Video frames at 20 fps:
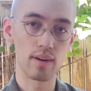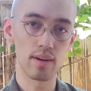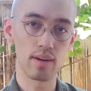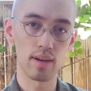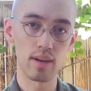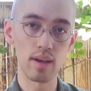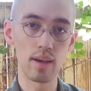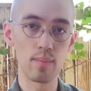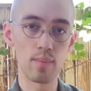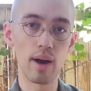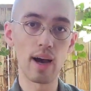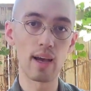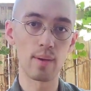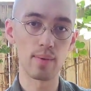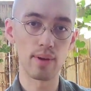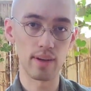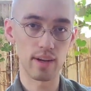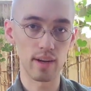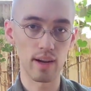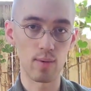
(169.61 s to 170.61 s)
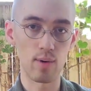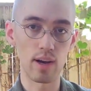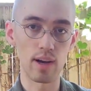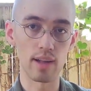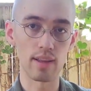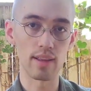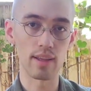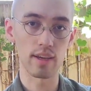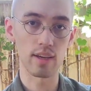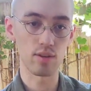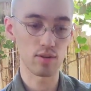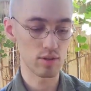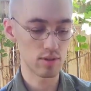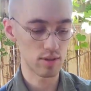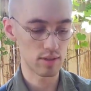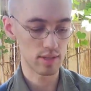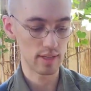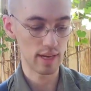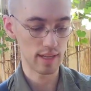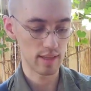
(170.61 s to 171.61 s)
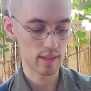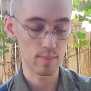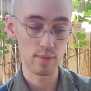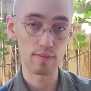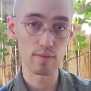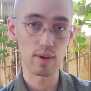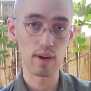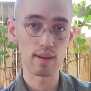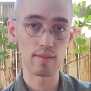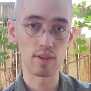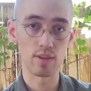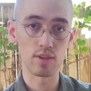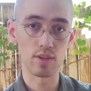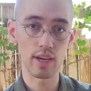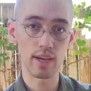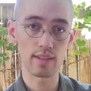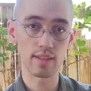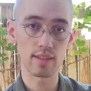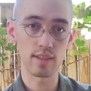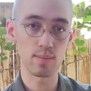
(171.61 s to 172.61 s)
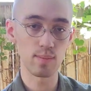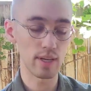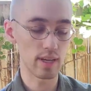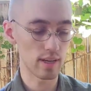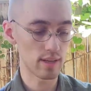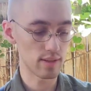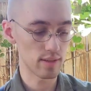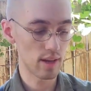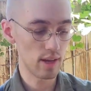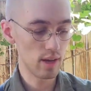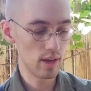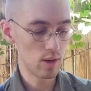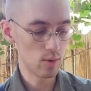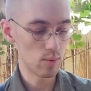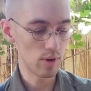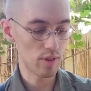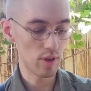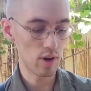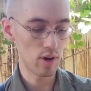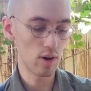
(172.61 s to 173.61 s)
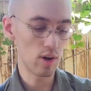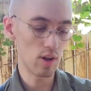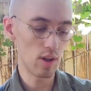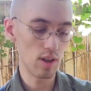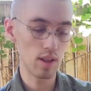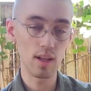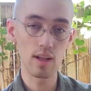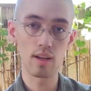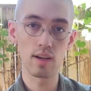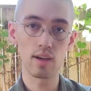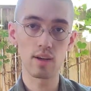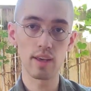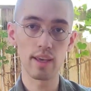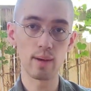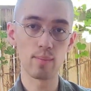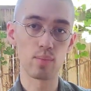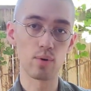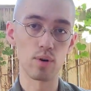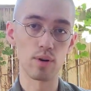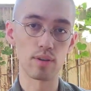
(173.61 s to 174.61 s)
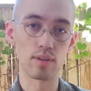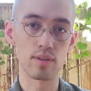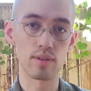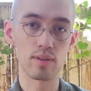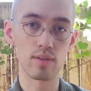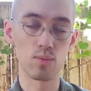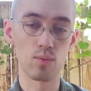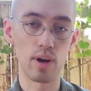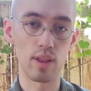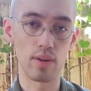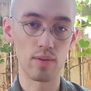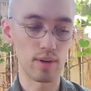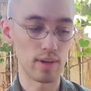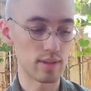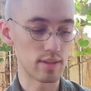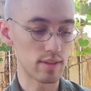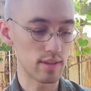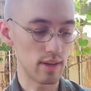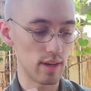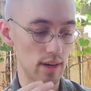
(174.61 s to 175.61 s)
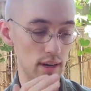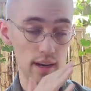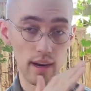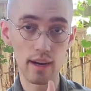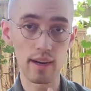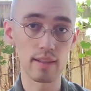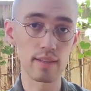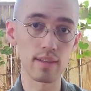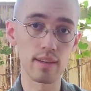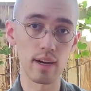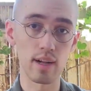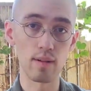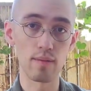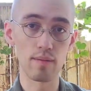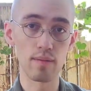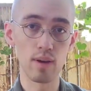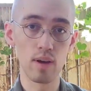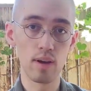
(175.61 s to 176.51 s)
in my opinion, why I think you should just get them if you have the chance, is because with all imports, whether it's a gun itself